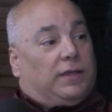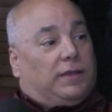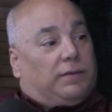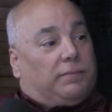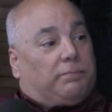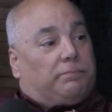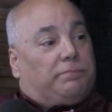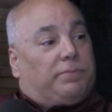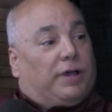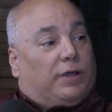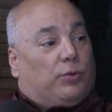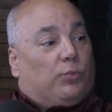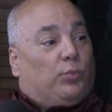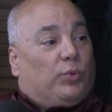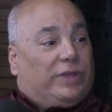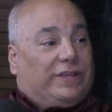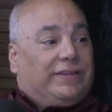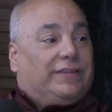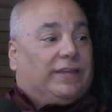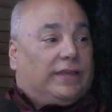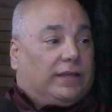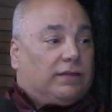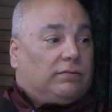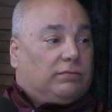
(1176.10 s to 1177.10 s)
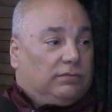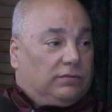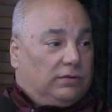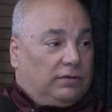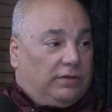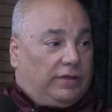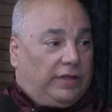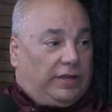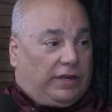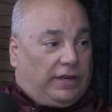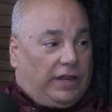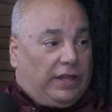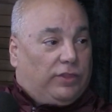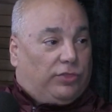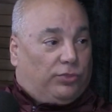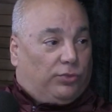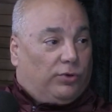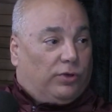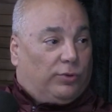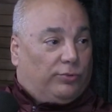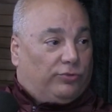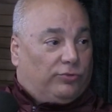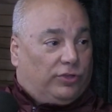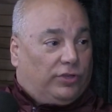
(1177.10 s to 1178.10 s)
but we did, right? And I
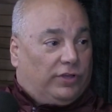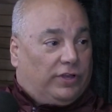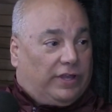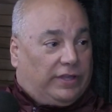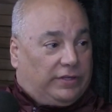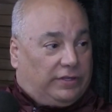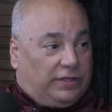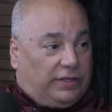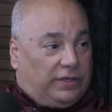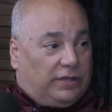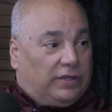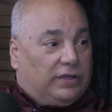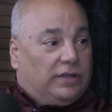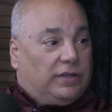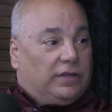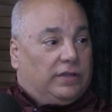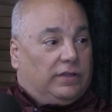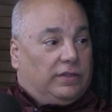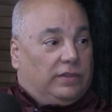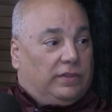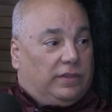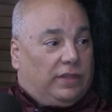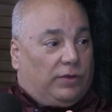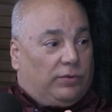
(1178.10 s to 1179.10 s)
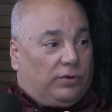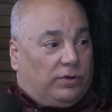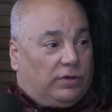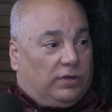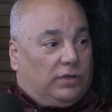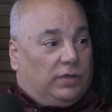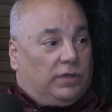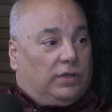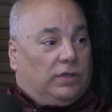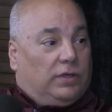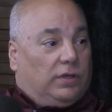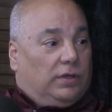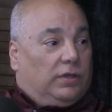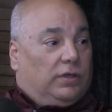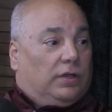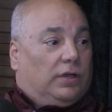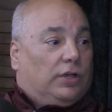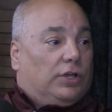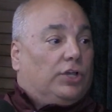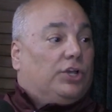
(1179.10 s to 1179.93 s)
thought it was a good idea. They were good